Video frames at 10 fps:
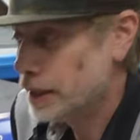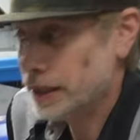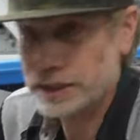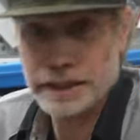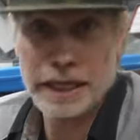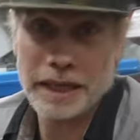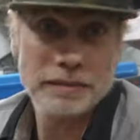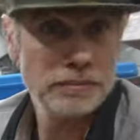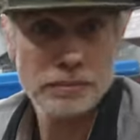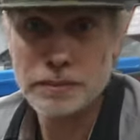I said, yeah,
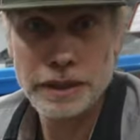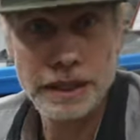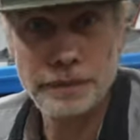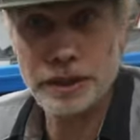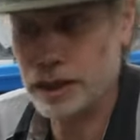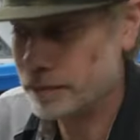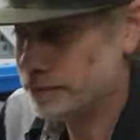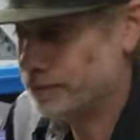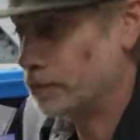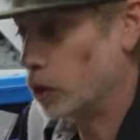hit me up.
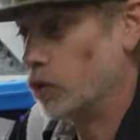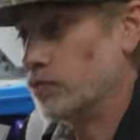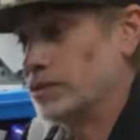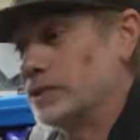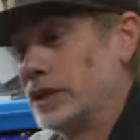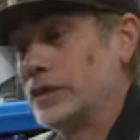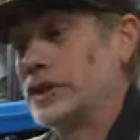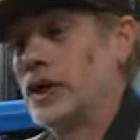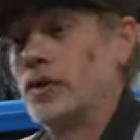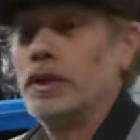Boom, here we
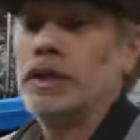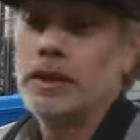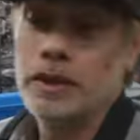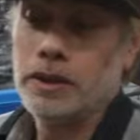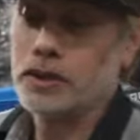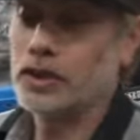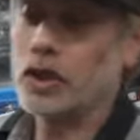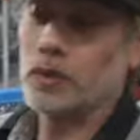go. So